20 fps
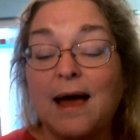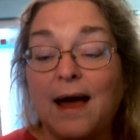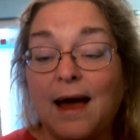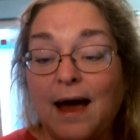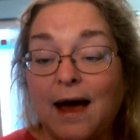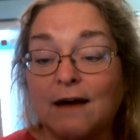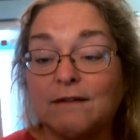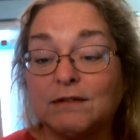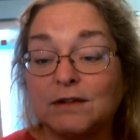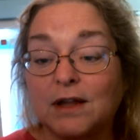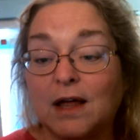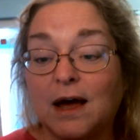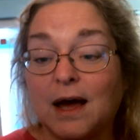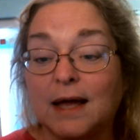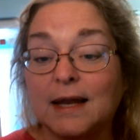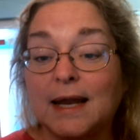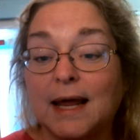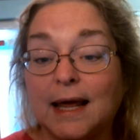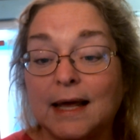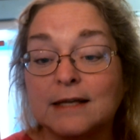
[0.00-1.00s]
have a
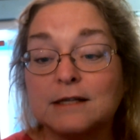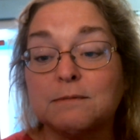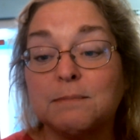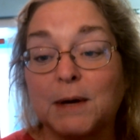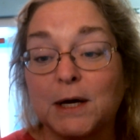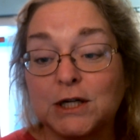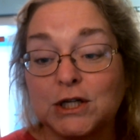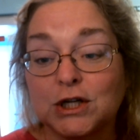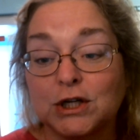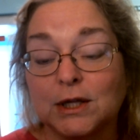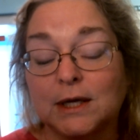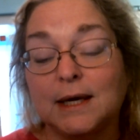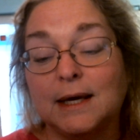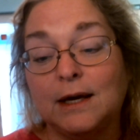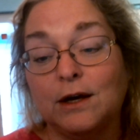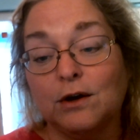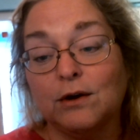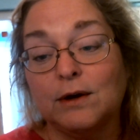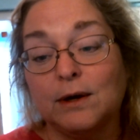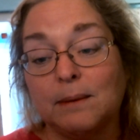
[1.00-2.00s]
lot, especially
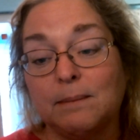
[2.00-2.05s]
here in